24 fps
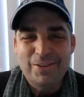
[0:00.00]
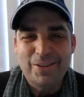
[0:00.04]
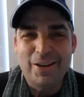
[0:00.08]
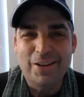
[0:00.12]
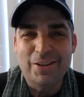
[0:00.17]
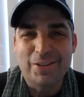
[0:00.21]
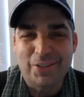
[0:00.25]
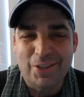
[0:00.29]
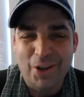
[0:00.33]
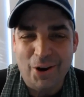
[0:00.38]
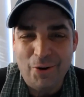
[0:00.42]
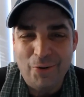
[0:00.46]

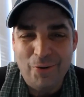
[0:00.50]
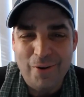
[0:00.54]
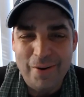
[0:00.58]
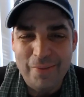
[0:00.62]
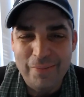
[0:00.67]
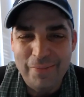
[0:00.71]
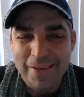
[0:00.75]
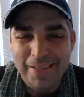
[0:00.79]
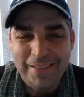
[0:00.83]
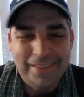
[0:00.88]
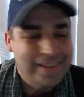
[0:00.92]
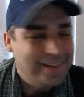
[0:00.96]
She's still
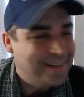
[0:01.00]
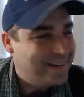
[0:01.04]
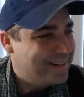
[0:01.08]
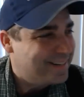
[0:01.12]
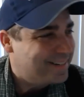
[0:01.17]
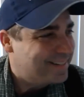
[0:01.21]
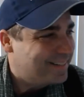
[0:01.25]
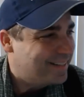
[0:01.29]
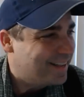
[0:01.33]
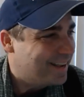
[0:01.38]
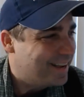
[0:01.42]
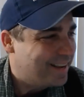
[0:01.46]
with me to
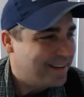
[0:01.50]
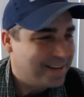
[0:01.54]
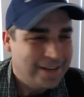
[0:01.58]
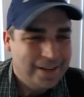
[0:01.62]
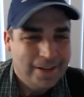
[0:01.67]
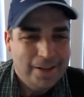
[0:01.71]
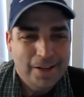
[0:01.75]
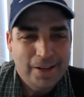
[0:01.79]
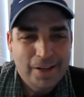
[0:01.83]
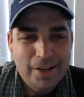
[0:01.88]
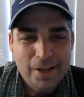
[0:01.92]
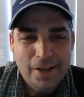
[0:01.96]
this day.
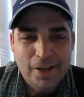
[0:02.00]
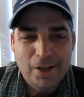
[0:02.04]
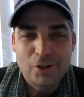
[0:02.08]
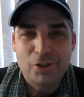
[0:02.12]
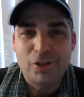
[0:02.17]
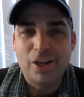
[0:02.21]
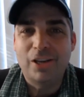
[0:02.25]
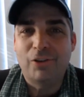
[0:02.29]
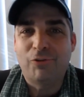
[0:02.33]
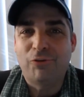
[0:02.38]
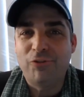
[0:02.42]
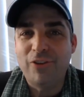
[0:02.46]

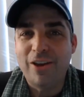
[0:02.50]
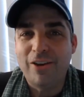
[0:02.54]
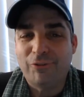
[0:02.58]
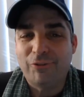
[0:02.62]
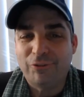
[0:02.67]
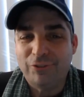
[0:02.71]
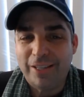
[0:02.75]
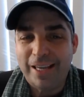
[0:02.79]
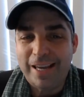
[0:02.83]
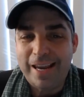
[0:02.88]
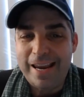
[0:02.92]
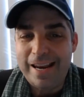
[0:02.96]
She's
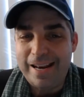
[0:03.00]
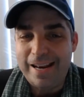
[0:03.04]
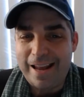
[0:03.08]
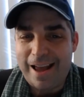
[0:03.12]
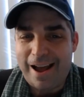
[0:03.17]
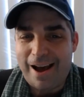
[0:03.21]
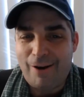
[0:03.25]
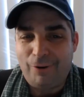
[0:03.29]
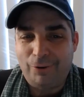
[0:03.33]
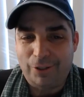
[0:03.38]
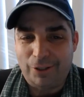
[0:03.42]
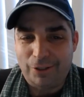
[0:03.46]
15
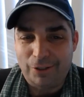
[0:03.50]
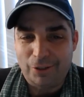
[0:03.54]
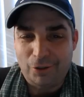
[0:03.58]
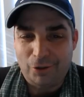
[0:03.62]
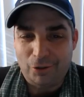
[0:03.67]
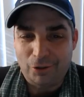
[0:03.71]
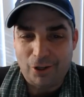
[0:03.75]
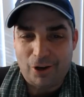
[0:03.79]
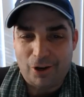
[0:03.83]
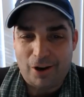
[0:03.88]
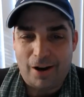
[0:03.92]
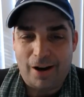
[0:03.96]
now, the
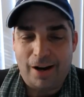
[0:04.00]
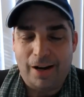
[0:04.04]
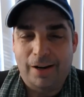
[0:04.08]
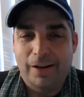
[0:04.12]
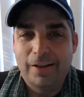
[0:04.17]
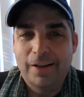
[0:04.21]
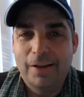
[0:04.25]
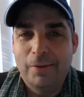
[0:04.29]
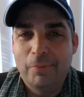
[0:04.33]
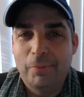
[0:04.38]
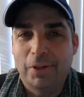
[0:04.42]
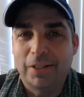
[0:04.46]
little dog.
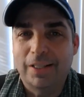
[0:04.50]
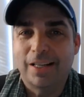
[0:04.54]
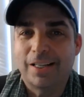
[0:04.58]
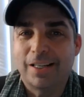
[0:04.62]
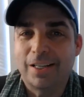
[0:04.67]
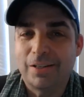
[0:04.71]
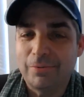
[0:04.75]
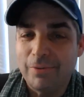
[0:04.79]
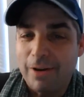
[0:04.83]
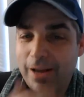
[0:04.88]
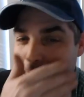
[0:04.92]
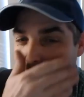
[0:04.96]
But
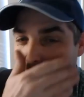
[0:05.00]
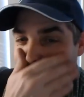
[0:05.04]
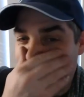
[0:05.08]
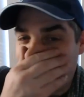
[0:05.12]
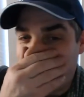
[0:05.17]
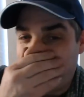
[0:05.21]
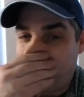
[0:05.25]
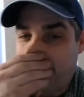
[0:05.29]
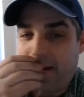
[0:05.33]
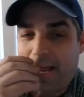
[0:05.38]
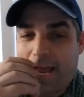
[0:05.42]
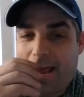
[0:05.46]
this is what
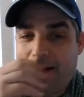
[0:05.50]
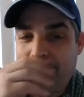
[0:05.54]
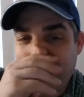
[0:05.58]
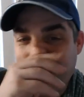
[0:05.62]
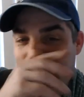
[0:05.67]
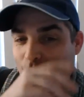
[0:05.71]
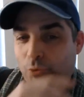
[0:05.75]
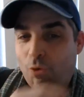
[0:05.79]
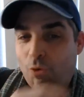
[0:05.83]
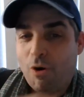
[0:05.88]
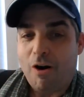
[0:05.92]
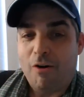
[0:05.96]
happened.
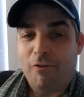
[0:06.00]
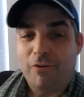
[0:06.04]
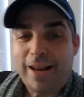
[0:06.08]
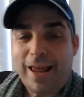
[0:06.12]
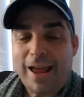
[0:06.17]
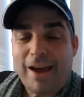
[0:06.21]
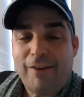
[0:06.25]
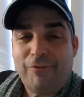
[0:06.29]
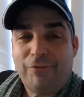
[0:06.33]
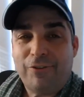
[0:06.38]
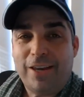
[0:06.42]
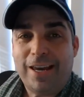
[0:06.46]
After 12
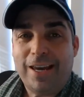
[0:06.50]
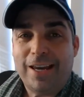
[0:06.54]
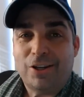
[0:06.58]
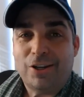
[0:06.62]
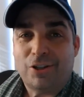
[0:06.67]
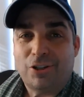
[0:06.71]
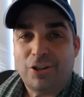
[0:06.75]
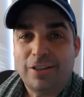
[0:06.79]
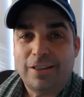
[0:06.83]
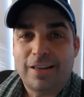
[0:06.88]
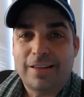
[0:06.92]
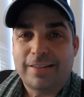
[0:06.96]
and a half
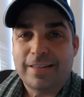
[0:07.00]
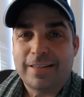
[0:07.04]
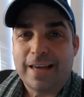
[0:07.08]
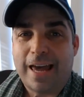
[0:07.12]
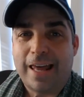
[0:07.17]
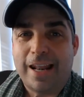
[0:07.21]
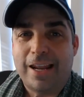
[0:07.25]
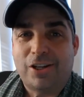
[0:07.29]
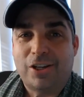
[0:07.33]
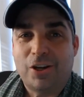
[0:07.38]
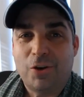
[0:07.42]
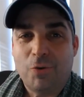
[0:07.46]
years, she
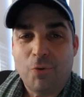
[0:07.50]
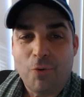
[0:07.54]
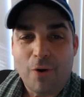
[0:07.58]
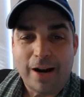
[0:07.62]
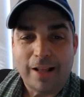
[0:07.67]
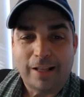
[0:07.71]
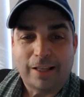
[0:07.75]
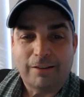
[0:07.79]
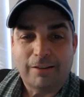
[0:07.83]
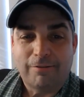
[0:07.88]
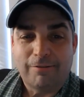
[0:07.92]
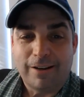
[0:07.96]
decided she
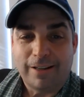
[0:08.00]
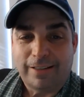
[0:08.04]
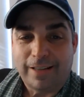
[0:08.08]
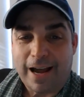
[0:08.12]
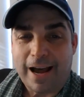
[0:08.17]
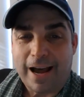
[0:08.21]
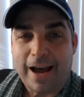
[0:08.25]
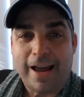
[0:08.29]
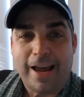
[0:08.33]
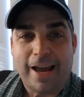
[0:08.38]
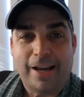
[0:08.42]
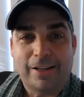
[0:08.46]
wanted to
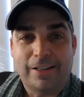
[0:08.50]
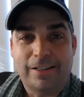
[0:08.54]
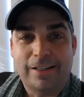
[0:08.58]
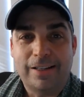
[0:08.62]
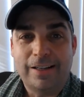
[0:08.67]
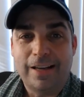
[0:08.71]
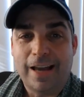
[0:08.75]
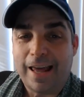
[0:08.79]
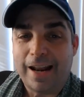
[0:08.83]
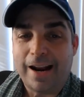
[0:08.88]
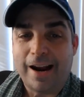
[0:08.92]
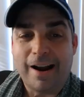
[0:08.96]
retire.
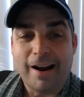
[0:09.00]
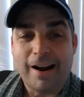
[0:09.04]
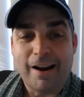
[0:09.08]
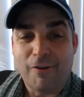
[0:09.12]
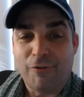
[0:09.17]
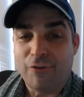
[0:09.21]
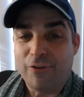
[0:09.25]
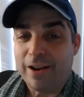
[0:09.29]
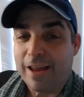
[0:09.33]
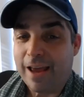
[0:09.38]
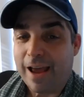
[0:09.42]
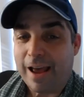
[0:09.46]
She had
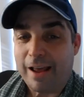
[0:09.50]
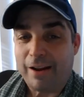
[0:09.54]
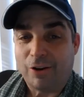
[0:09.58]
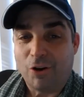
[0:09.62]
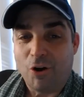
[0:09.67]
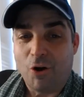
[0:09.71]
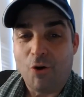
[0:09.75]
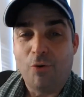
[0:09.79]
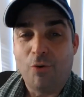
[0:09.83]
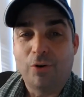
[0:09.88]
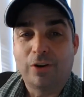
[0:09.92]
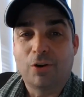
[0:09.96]
enough of that
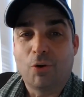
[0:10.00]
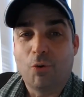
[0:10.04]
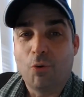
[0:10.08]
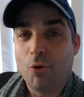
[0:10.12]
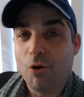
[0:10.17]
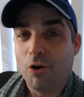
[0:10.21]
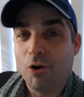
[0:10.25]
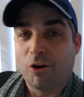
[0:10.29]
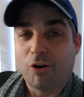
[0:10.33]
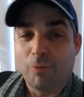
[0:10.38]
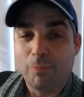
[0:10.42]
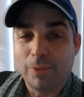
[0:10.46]
going to
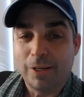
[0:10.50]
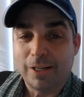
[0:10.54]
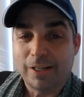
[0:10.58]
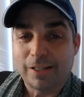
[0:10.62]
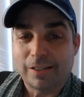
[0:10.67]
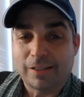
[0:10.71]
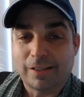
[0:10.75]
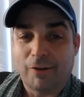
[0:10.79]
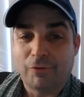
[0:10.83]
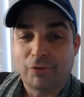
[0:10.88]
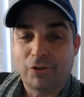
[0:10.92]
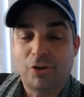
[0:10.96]
work with me
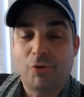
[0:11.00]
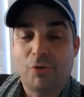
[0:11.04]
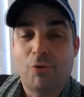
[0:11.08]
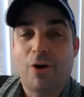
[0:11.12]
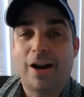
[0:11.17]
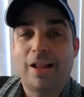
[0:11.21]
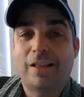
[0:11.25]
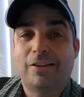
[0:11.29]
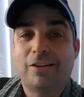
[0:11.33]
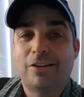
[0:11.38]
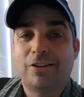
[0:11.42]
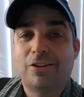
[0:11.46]
stuff. She
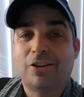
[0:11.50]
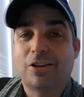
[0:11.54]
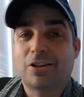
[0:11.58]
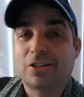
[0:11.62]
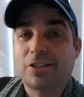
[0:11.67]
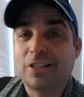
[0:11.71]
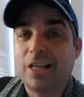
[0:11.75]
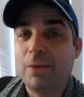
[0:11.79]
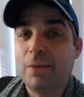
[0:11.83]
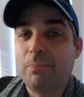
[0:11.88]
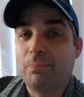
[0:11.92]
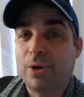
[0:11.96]
wanted to
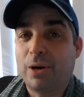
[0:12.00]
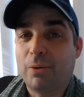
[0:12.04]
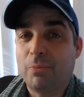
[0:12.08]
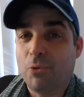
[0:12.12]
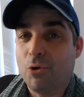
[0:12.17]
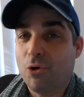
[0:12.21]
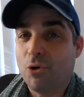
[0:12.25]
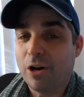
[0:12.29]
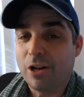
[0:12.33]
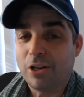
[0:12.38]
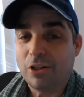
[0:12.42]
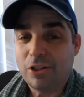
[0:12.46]
just sleep in the
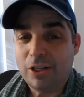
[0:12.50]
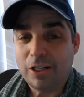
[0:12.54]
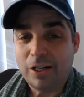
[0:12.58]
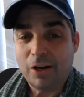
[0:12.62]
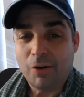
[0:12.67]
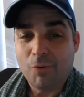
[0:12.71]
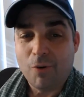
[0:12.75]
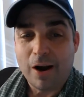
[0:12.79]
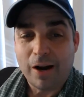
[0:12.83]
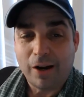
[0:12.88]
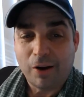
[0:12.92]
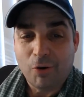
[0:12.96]
morning. She
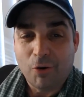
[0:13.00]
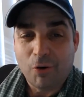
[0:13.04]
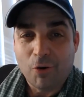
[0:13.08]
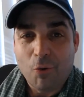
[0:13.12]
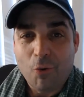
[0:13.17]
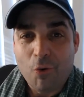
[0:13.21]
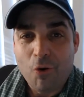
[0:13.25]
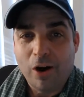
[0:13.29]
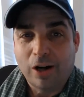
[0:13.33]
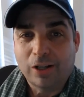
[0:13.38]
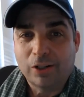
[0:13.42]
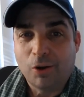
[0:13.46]
didn't want to go
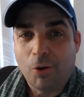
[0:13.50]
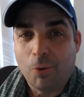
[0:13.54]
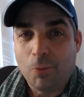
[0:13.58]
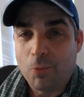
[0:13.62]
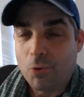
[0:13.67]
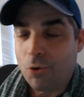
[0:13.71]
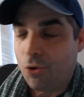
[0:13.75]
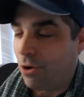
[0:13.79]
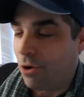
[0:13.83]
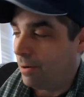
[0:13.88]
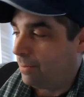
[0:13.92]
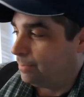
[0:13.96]
to work no
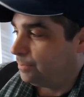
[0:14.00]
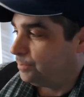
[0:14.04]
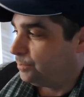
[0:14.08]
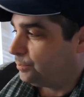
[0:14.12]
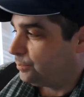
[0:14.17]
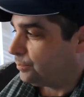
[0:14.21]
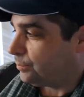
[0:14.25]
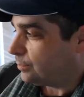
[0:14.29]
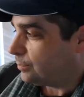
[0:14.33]
more.